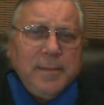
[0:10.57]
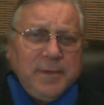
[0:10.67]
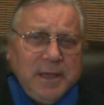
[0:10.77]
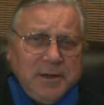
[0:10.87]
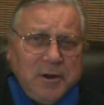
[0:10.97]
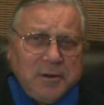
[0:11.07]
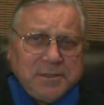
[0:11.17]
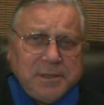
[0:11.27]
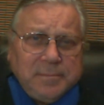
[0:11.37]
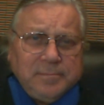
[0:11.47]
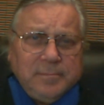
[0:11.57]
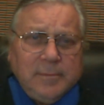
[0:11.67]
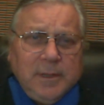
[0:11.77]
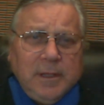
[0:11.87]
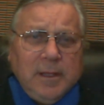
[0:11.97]
Ken Carlson.
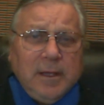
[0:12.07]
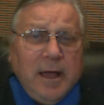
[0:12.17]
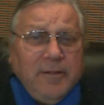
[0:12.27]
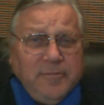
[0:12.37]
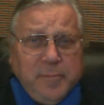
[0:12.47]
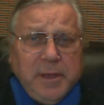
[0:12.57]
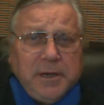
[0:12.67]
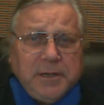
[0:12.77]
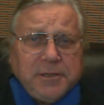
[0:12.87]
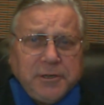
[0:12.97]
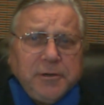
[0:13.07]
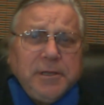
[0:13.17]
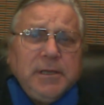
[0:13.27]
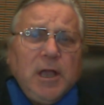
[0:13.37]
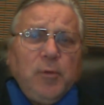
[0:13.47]
I've been an
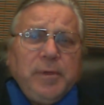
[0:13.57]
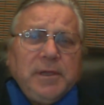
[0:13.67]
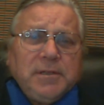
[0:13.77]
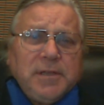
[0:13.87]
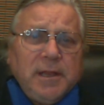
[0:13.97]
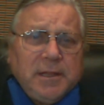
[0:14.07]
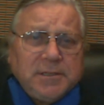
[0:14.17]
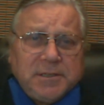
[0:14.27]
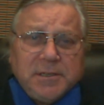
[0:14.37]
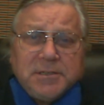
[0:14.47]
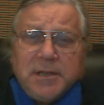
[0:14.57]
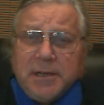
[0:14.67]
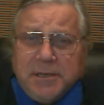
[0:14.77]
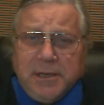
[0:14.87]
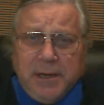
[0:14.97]
attorney helping tenants since
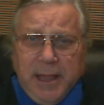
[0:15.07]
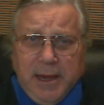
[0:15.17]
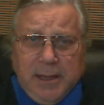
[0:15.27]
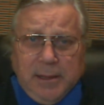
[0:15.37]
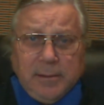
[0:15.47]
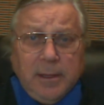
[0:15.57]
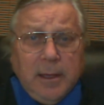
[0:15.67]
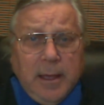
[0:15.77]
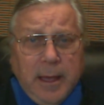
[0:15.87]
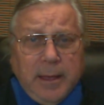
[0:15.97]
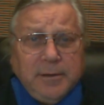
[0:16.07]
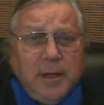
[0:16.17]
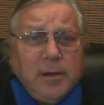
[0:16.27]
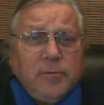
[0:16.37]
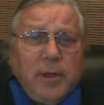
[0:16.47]
1980, and
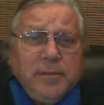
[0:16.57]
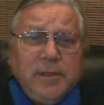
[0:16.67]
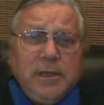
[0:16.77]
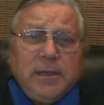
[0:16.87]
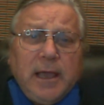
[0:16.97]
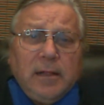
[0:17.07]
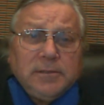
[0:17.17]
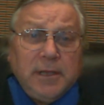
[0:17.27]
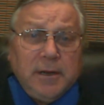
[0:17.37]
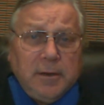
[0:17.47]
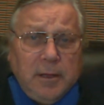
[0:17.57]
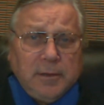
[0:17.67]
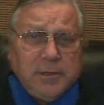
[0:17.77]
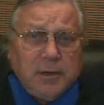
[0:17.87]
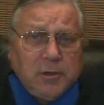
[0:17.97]
I run the
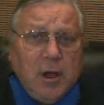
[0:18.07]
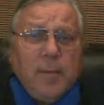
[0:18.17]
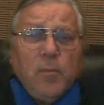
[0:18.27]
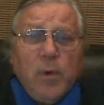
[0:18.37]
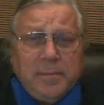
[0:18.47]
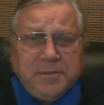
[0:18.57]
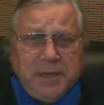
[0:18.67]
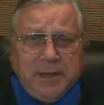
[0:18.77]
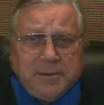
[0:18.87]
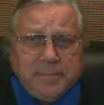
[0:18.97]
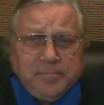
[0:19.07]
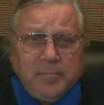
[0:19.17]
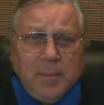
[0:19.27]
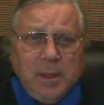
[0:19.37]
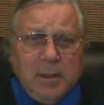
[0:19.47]
caltenantlaw.com website.
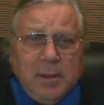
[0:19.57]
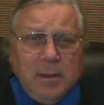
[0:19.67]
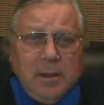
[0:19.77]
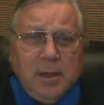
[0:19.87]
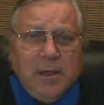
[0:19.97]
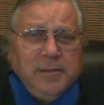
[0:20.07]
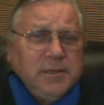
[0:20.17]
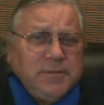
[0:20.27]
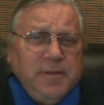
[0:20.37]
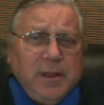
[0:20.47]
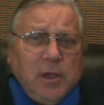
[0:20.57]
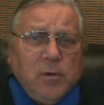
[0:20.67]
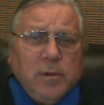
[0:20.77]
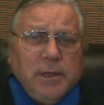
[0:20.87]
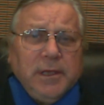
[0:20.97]
This
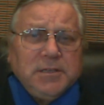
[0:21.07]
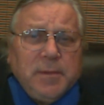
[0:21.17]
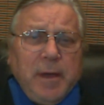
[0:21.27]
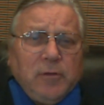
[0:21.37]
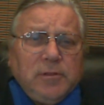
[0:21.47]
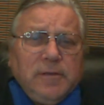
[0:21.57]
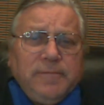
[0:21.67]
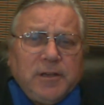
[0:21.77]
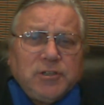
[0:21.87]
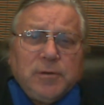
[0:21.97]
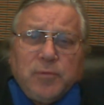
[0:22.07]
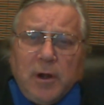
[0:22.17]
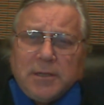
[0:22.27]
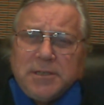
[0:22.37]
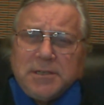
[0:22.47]
video is about the eviction
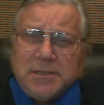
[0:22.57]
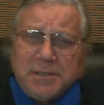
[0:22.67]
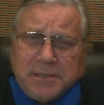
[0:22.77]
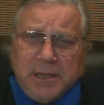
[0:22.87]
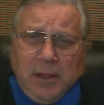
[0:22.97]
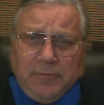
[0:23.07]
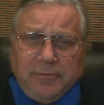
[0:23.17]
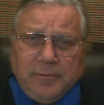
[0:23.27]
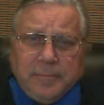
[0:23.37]
process itself.